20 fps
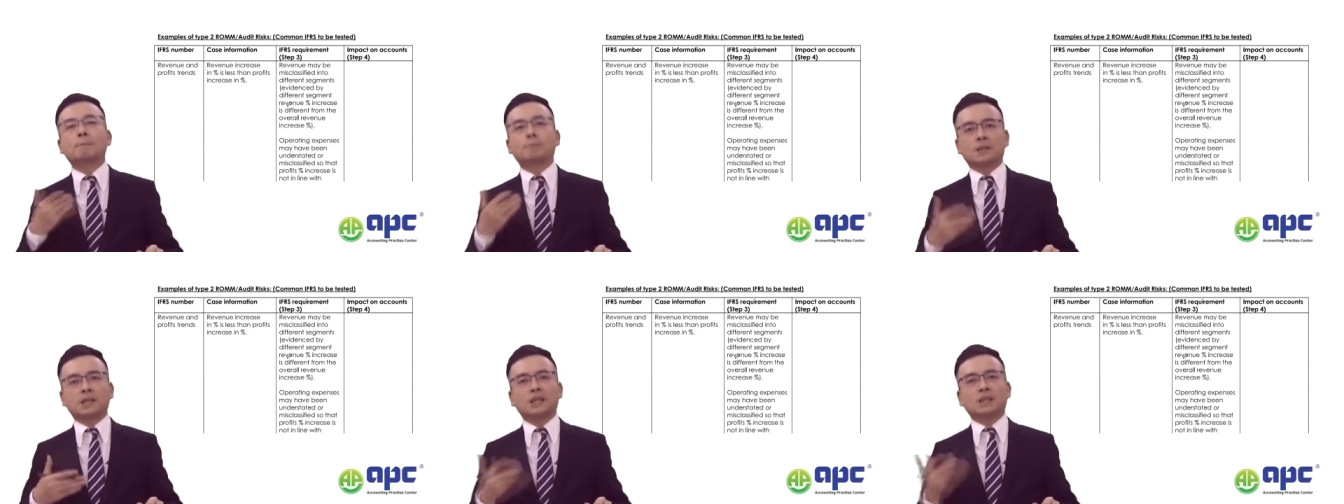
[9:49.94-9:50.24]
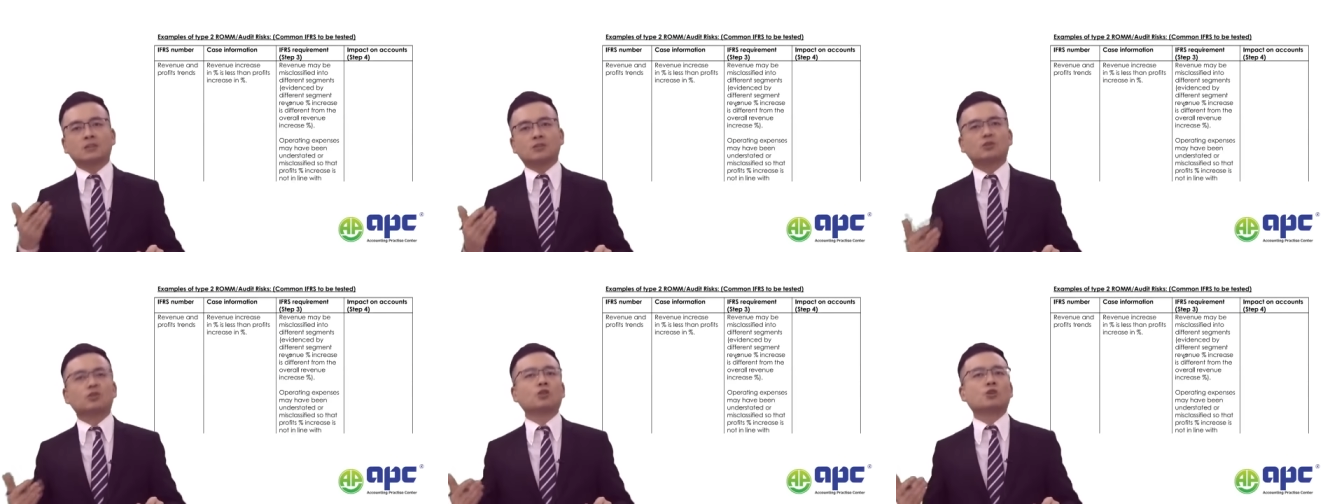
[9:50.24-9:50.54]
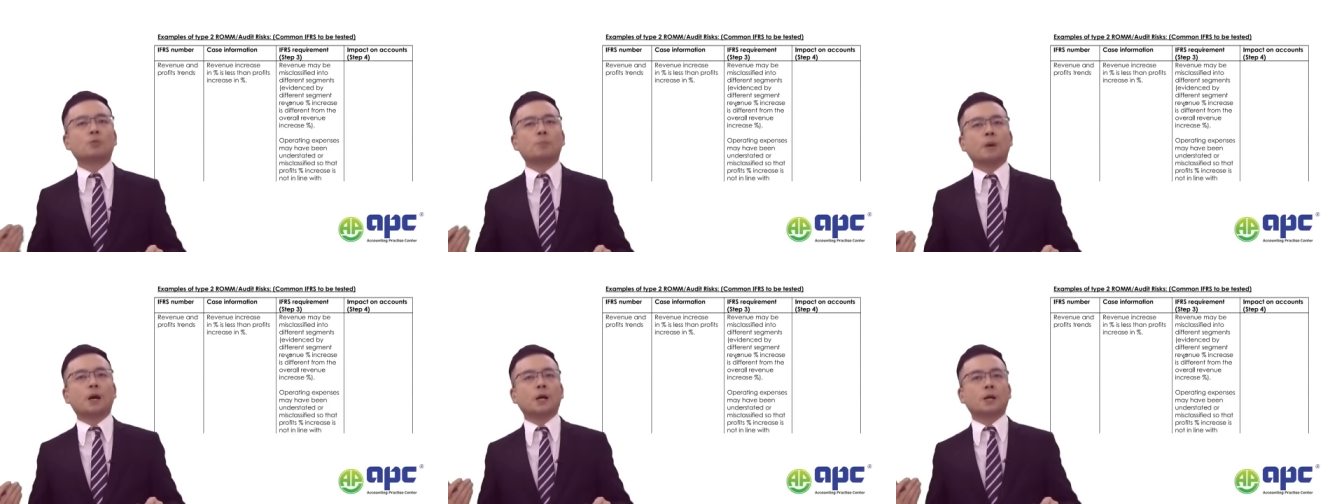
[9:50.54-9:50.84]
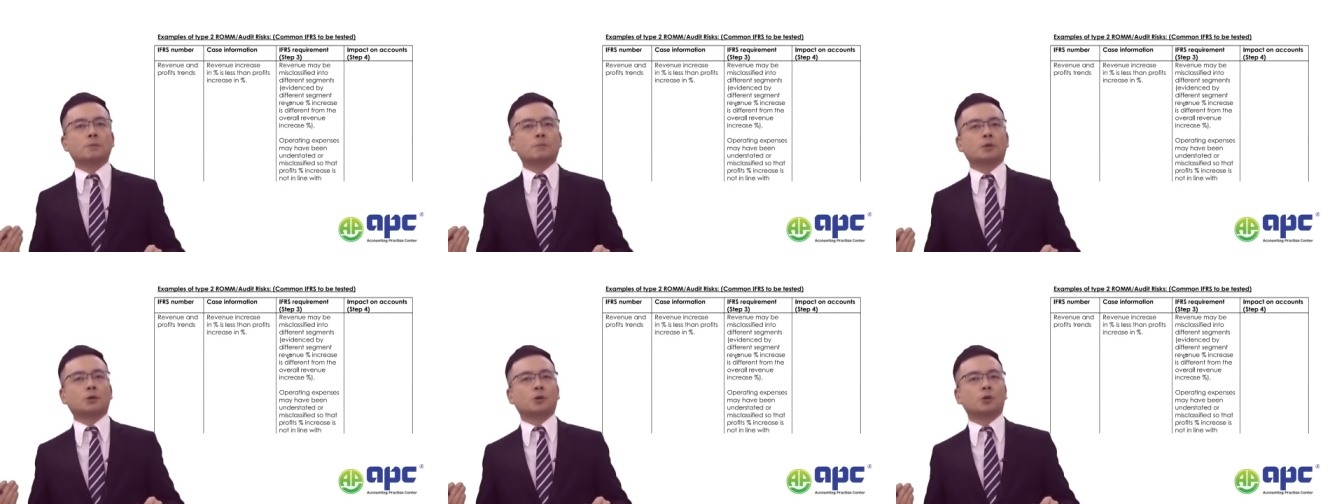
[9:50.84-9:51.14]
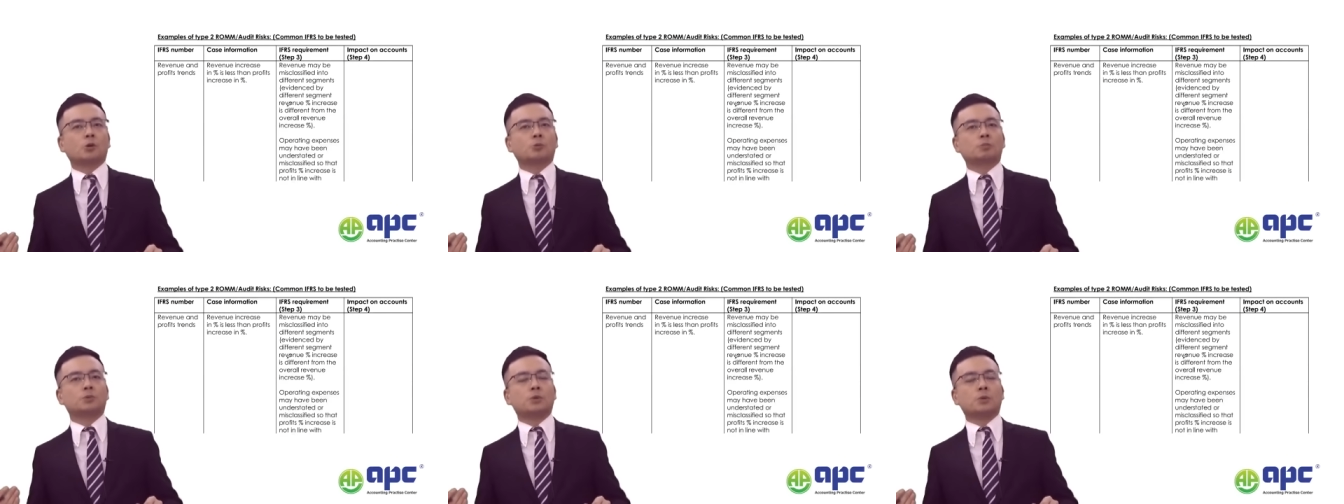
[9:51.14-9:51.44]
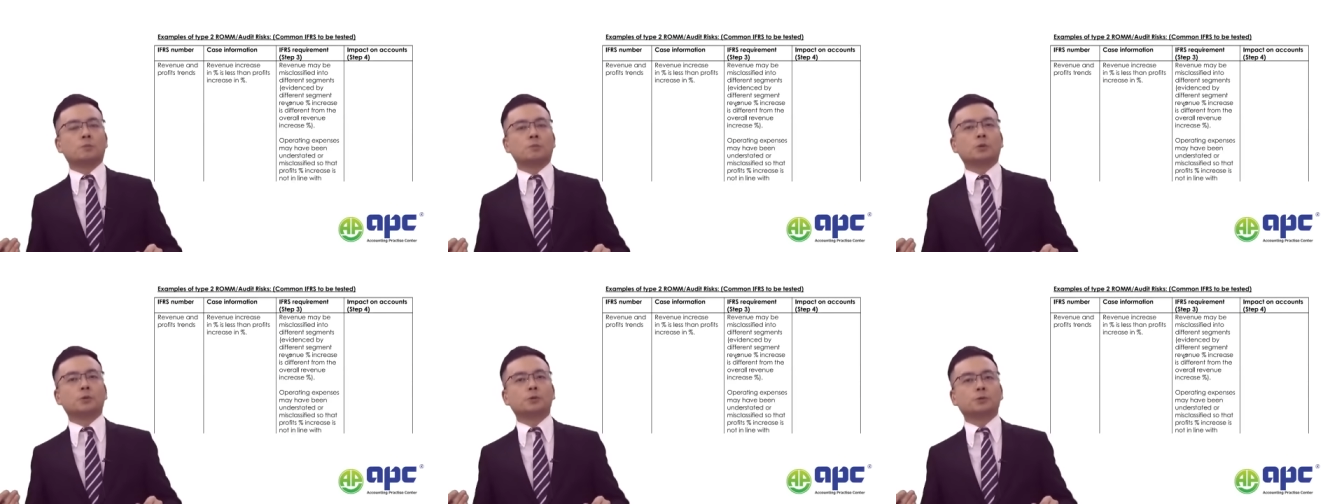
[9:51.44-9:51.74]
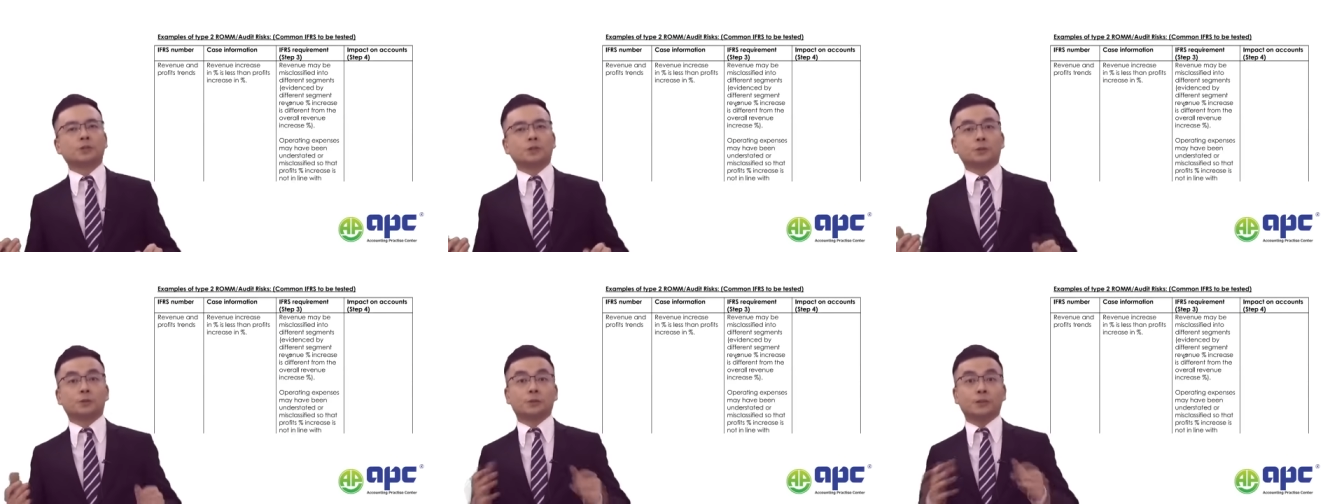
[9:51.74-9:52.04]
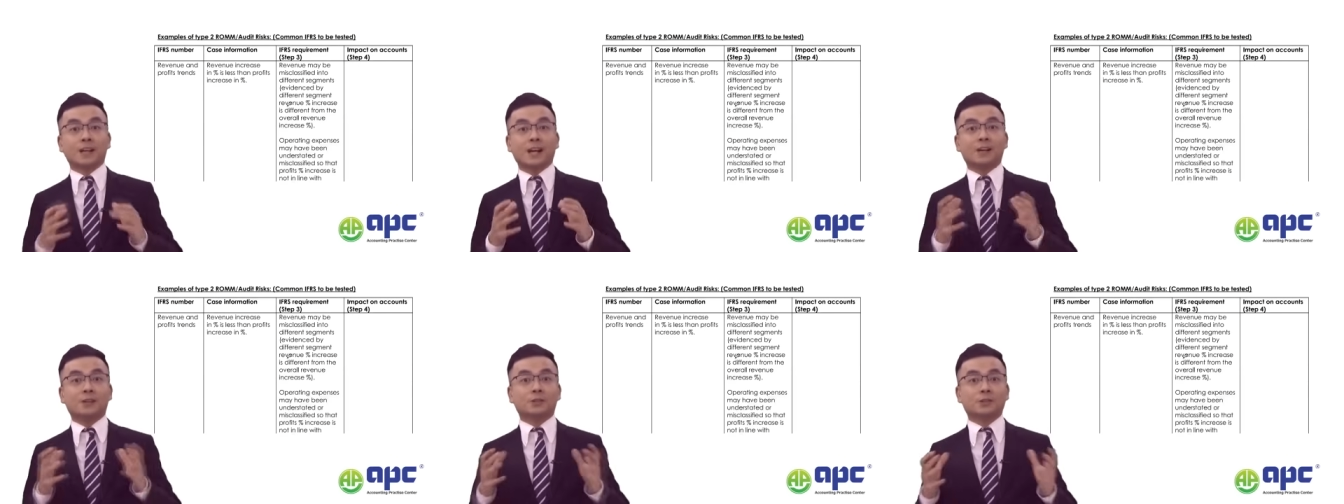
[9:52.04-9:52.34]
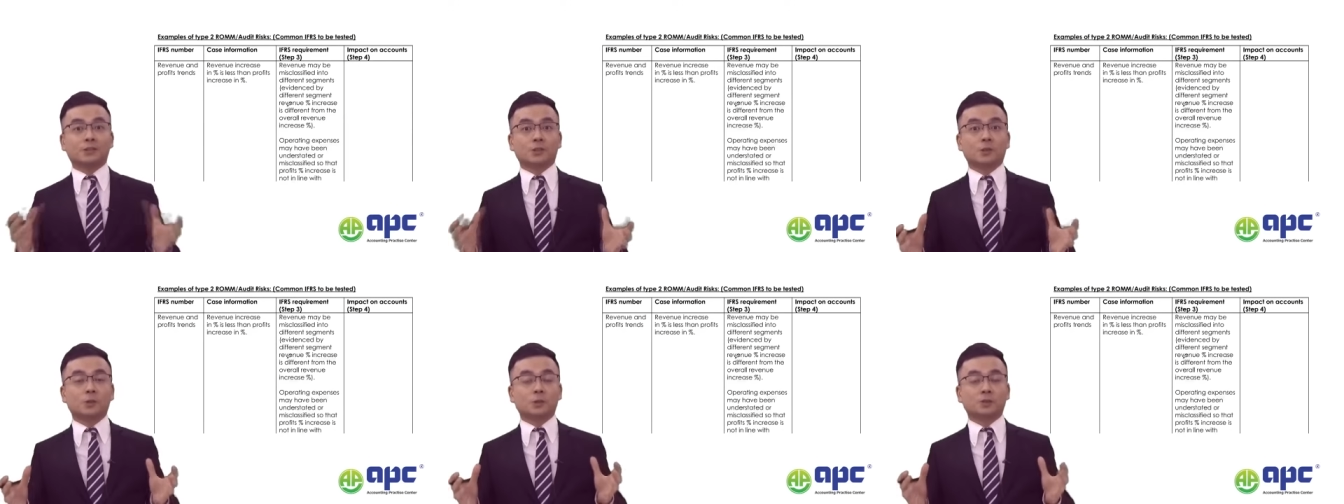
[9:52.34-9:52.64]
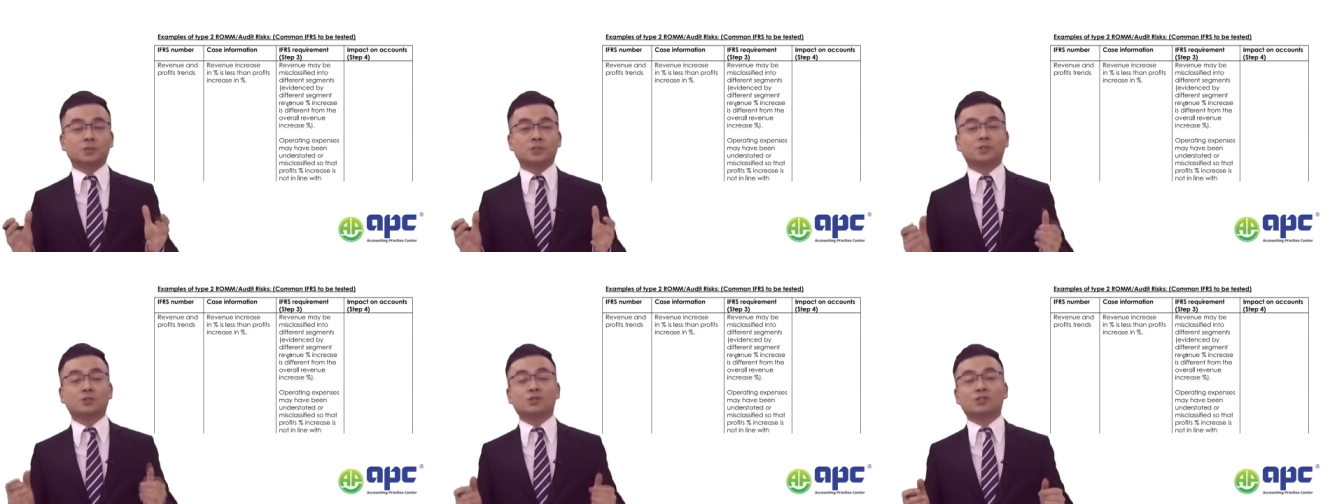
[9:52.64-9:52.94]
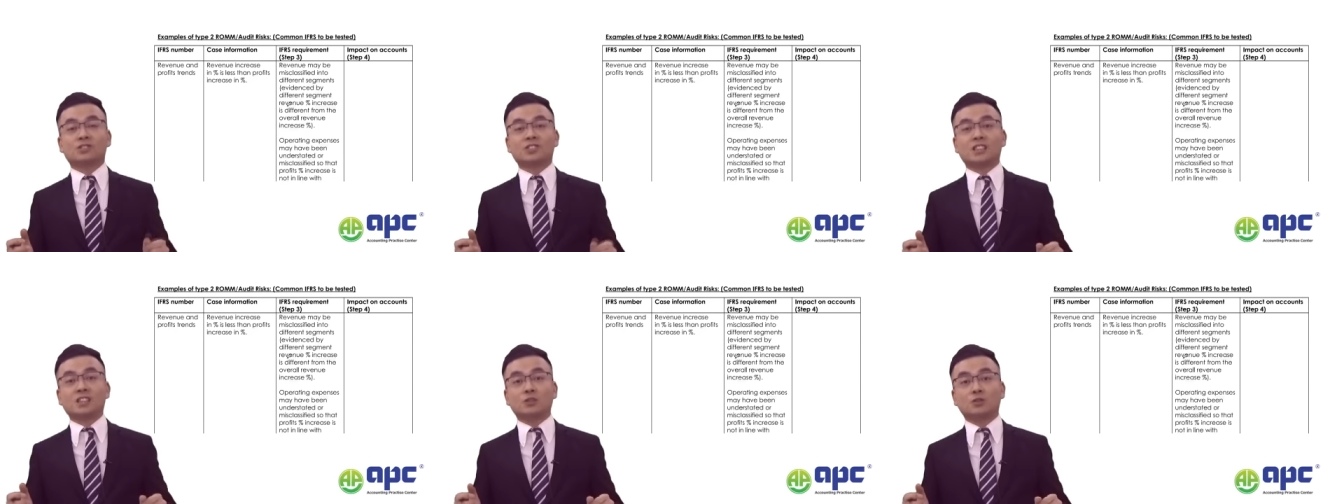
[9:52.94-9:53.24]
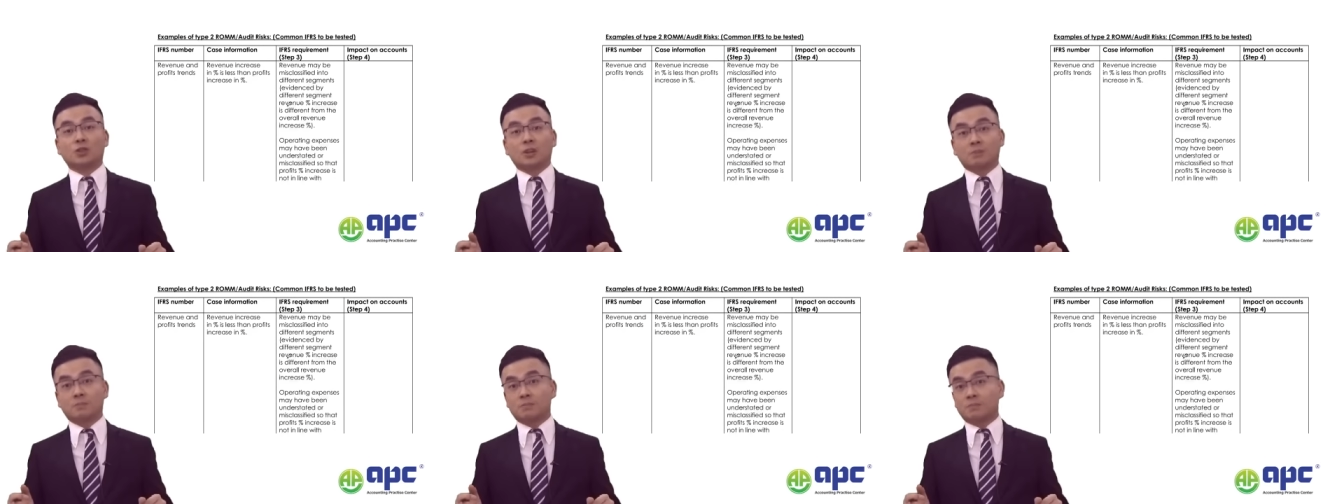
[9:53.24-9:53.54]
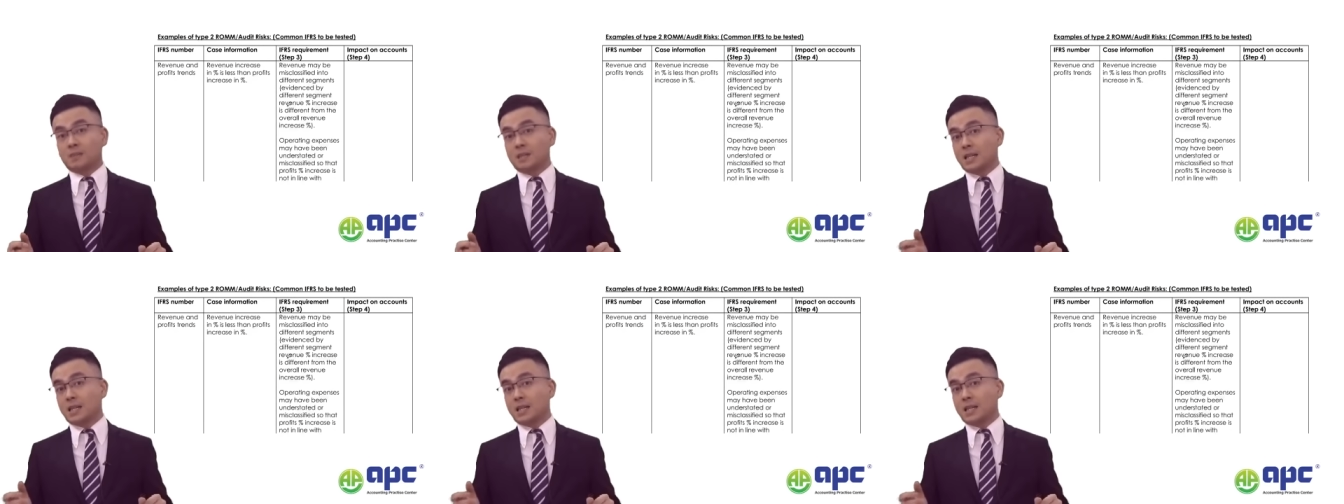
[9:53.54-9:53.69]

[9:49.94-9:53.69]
P2 paper, corporate reporting, or now it's called strategic